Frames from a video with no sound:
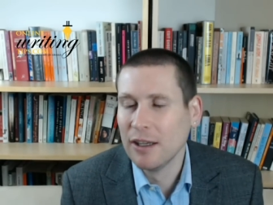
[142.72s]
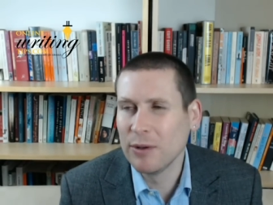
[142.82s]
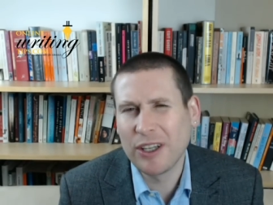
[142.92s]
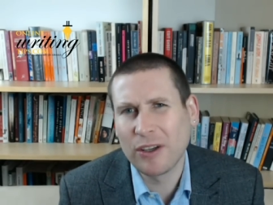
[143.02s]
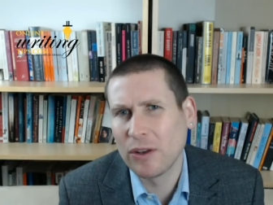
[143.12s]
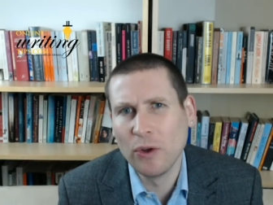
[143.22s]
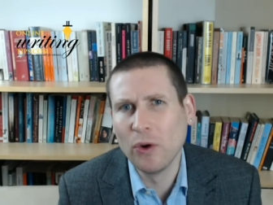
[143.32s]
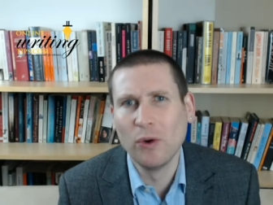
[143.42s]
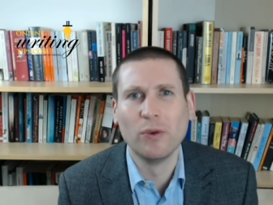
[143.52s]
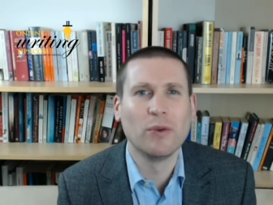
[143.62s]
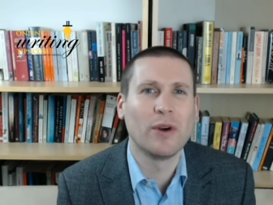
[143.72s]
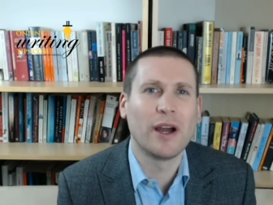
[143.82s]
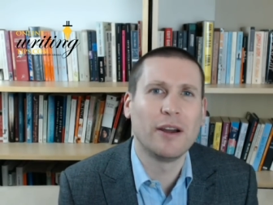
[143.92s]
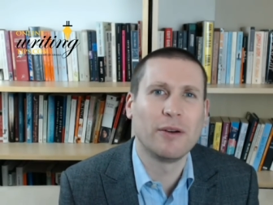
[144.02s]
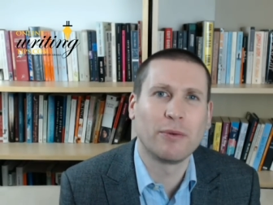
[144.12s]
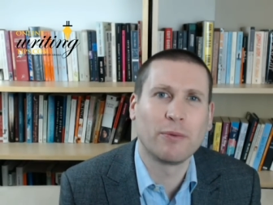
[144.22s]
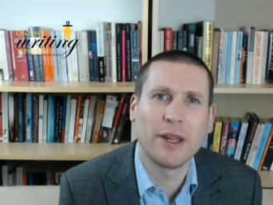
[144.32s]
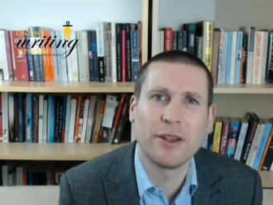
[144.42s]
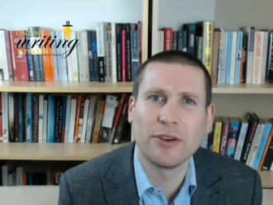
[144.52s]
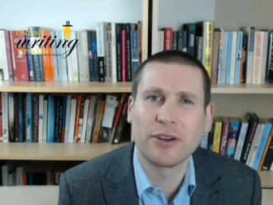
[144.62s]
we should know uh,
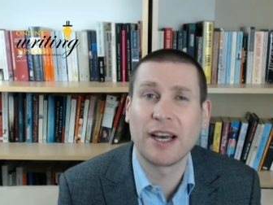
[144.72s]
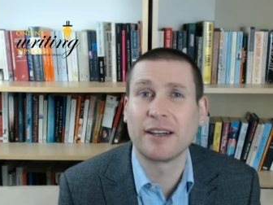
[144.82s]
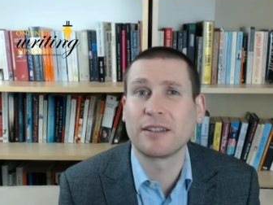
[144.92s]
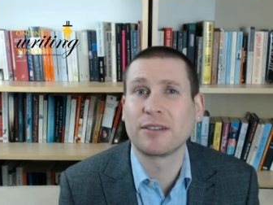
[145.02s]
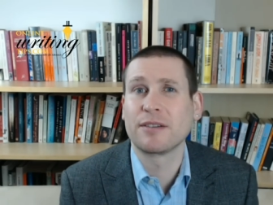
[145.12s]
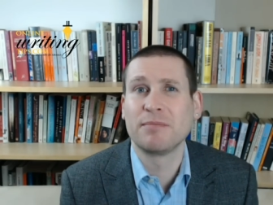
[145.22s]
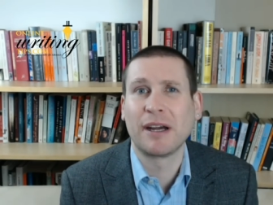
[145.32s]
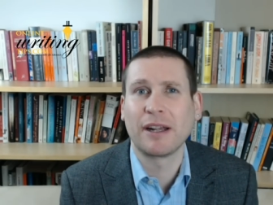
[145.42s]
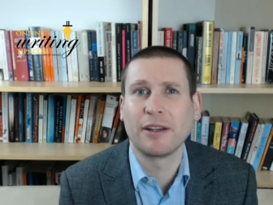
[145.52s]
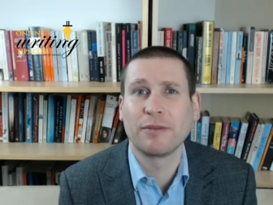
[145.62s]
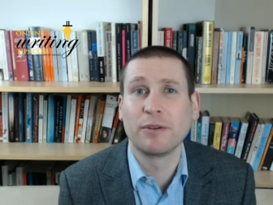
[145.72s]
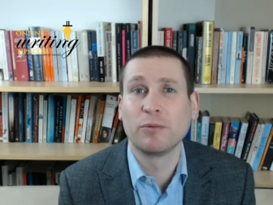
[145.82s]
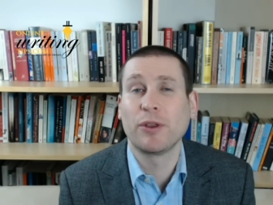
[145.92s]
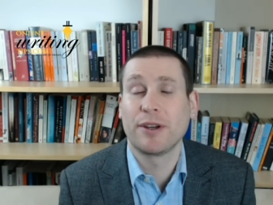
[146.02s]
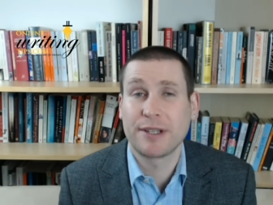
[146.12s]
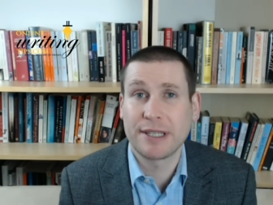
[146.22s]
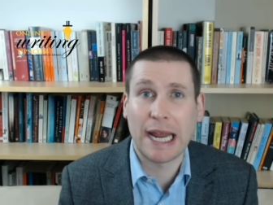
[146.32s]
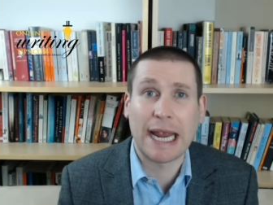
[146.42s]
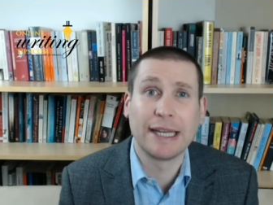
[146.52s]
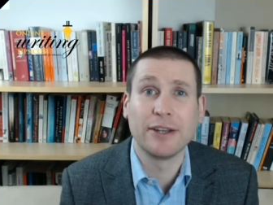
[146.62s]
whether your character's smiling from what they're
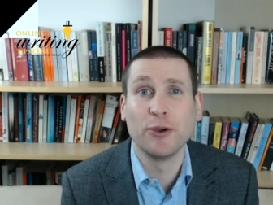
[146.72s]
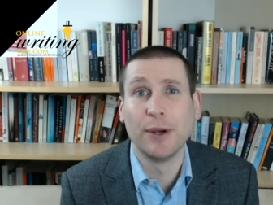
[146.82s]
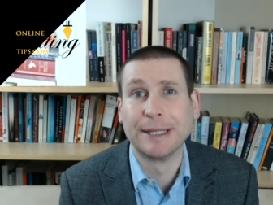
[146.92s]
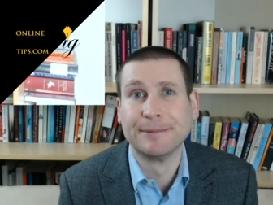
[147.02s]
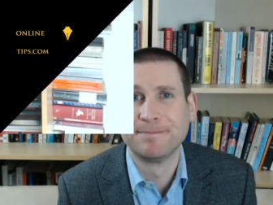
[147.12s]
saying and doing.